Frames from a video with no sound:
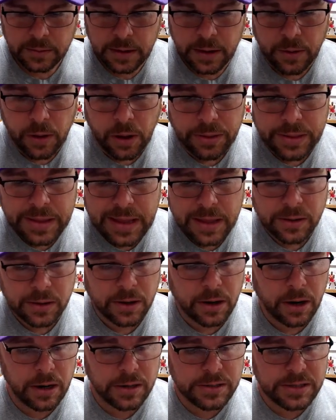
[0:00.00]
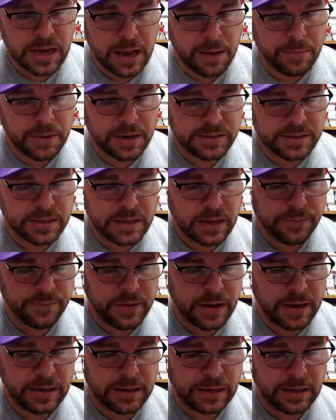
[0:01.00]
Now, all the other cards I'm going to see
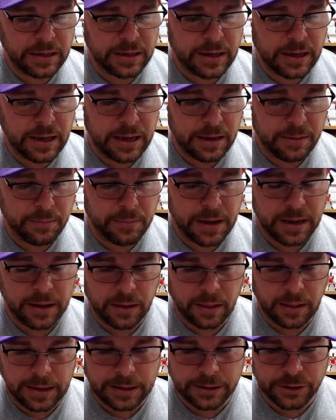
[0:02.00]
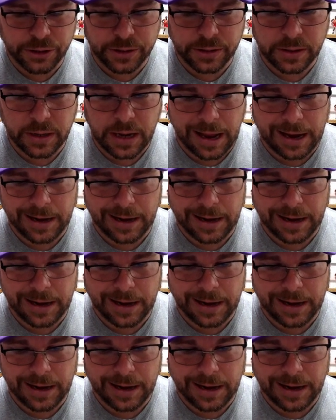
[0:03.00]
if I need in my collection.